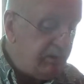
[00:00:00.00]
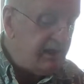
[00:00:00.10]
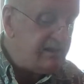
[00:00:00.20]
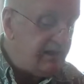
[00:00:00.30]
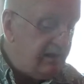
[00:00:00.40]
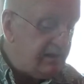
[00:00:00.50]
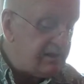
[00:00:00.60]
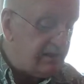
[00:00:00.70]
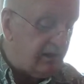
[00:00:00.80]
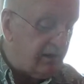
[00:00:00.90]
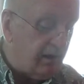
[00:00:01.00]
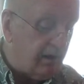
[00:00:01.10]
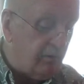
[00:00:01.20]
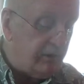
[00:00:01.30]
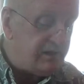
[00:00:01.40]
place in the
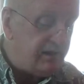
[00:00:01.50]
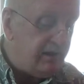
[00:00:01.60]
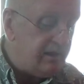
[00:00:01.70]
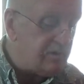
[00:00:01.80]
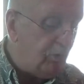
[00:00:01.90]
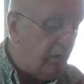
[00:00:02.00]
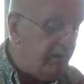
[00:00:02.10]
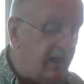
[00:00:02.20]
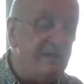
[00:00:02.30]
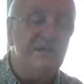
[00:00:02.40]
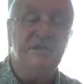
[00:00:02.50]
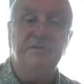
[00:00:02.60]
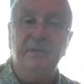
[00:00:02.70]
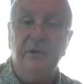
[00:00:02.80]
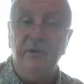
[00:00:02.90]
synagogue and we see this woman has a
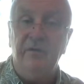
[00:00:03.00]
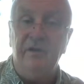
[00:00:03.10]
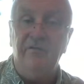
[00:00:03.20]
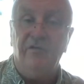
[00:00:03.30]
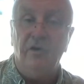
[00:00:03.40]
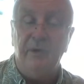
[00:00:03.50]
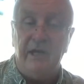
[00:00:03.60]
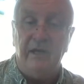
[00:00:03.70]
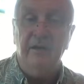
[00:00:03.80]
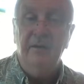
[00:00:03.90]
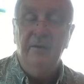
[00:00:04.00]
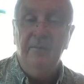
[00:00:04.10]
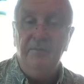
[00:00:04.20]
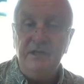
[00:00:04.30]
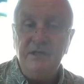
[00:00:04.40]
spirit of infirmity
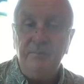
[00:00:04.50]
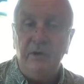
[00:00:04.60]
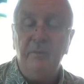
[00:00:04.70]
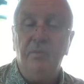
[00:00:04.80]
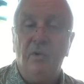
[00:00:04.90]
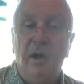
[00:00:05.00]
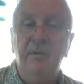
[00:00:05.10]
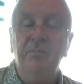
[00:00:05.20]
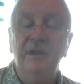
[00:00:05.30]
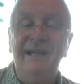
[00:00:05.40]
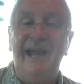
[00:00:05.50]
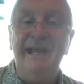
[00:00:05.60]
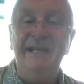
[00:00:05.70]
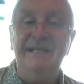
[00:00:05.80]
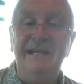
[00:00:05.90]
the spirit probably
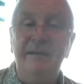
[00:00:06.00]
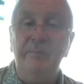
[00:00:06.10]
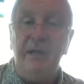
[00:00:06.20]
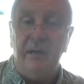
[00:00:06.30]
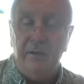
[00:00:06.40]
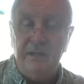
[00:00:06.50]
a demon.